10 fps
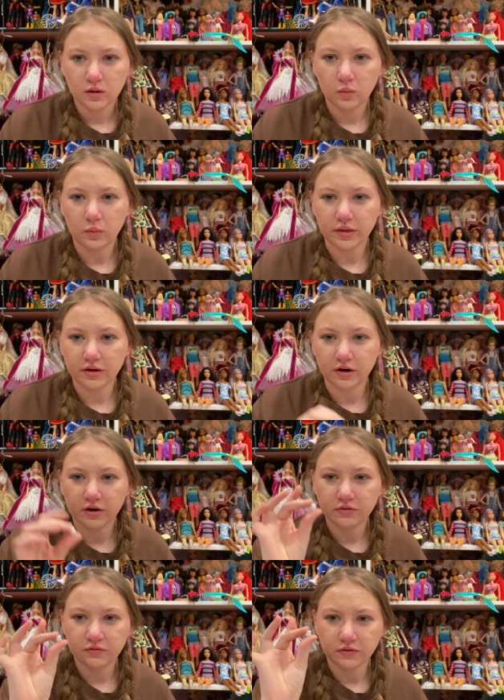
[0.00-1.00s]
with
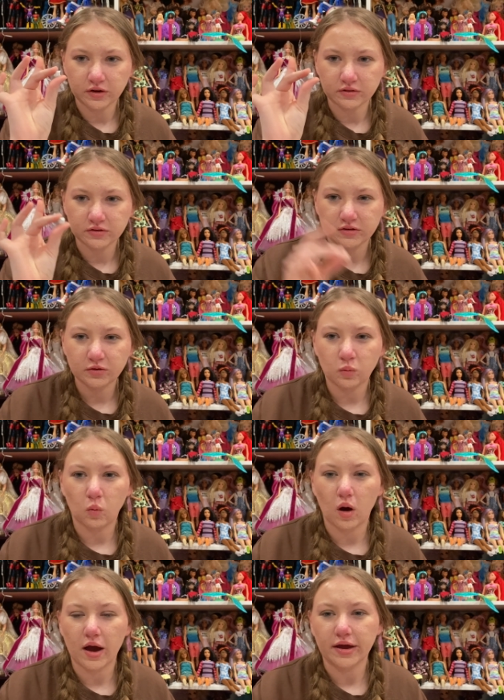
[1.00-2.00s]
our first
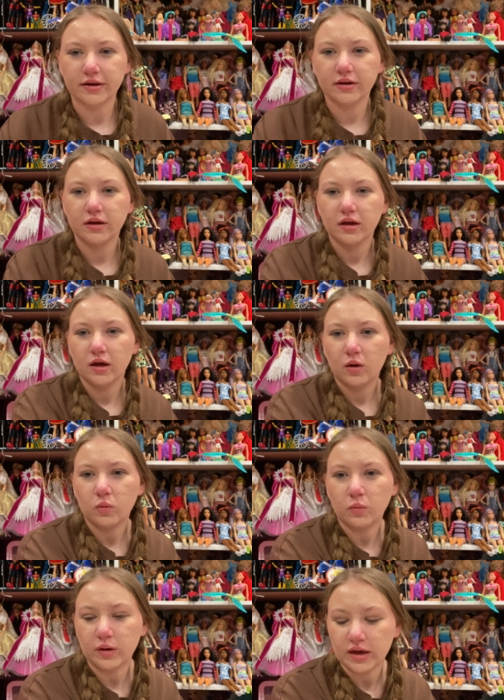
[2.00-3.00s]
one.
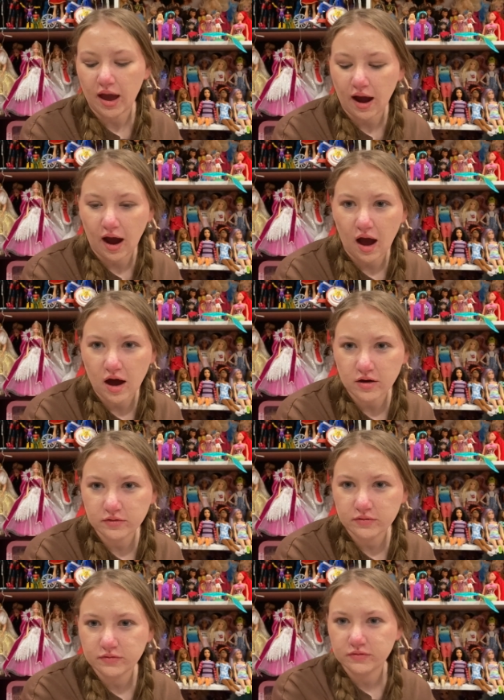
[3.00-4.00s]
We have
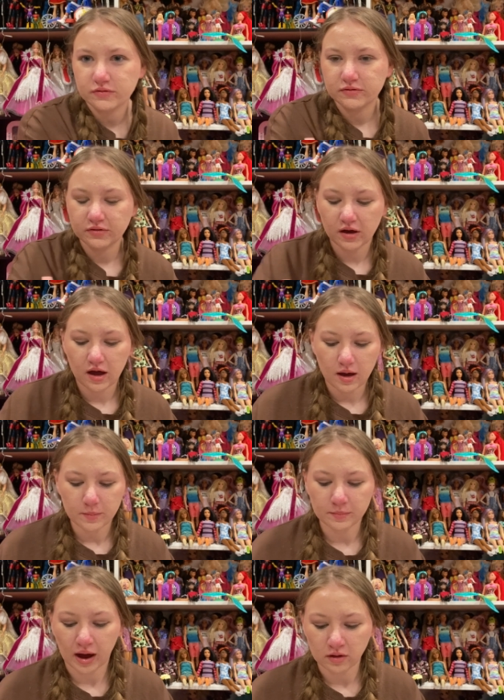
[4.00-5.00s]

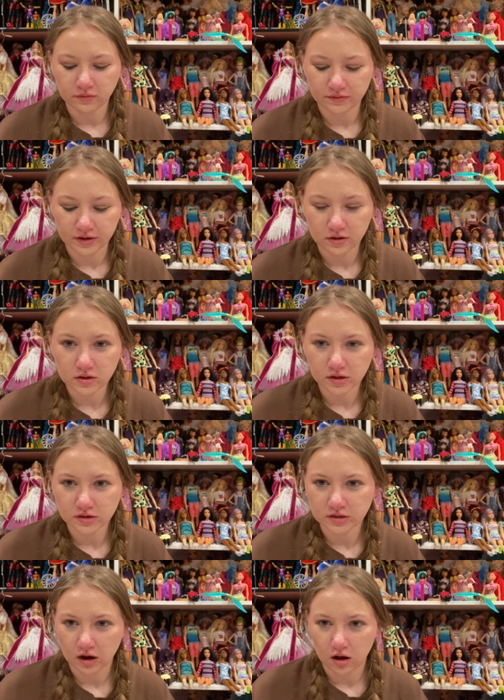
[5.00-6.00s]
Malville
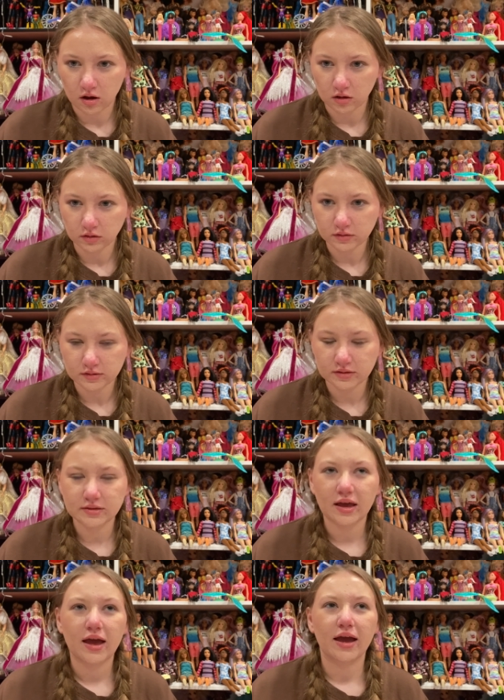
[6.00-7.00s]
dolls.
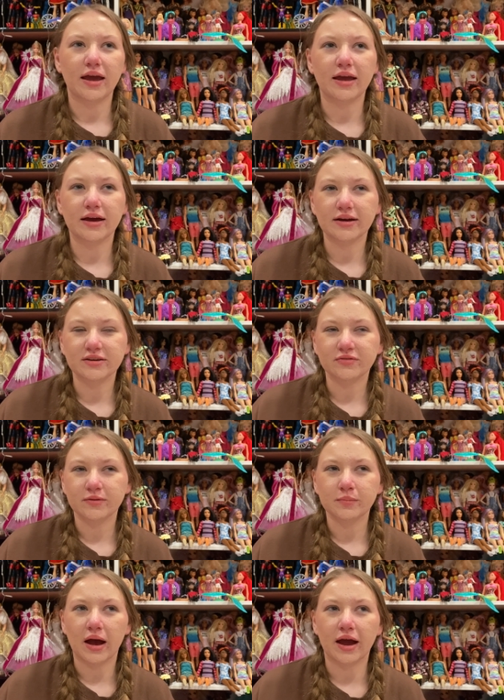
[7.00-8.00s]
And for
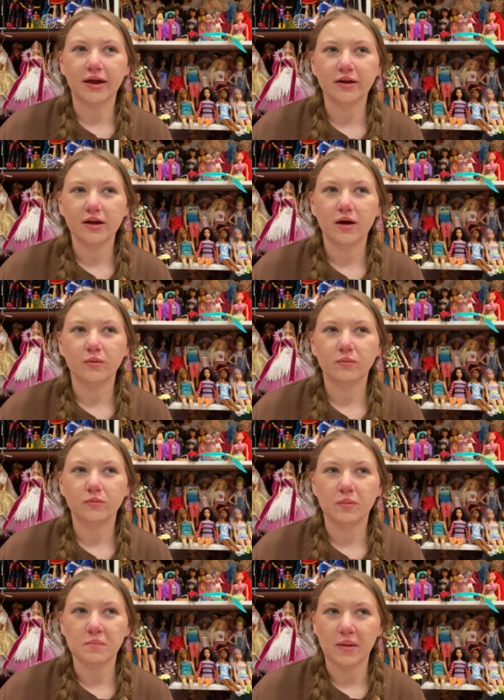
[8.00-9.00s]
my
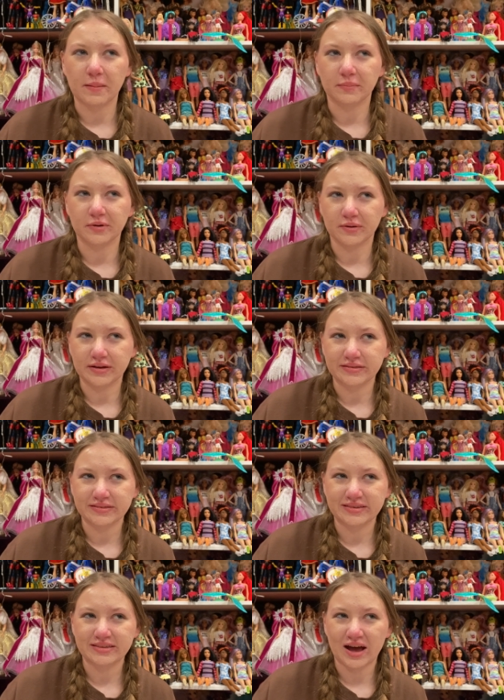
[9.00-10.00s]

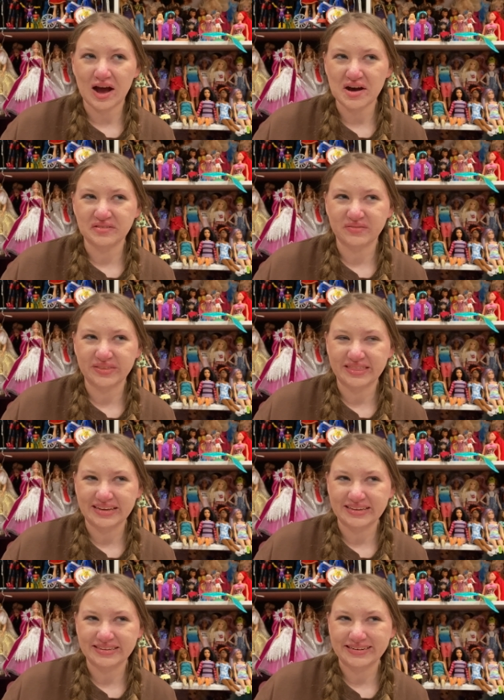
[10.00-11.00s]
remembrance of
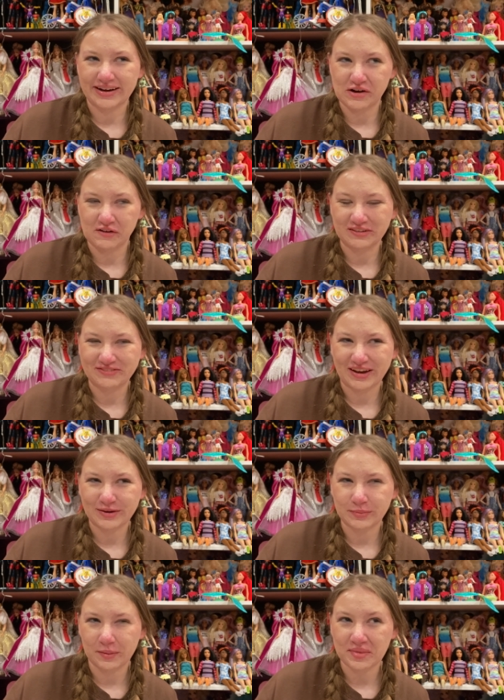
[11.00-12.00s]
these dolls, if I
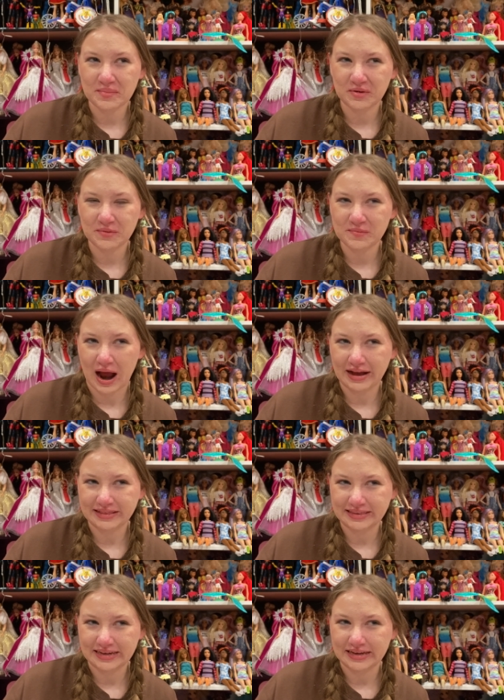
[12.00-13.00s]
can remember them
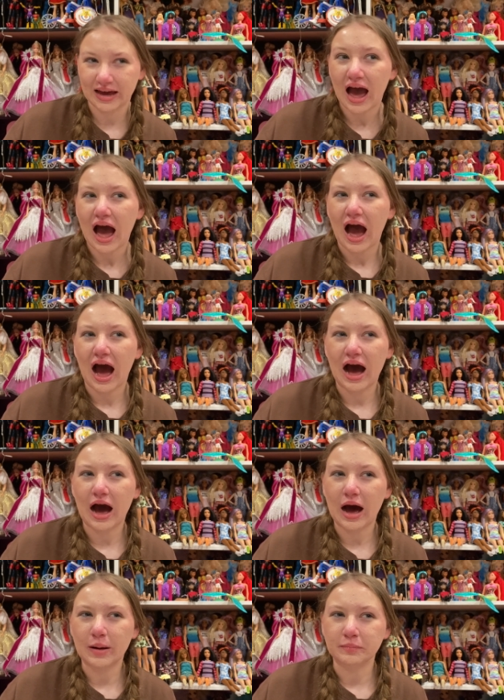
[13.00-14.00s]
correctly,
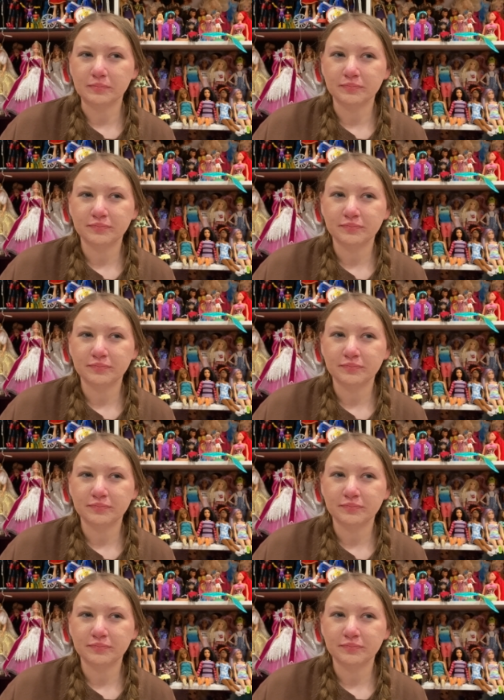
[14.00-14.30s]
um,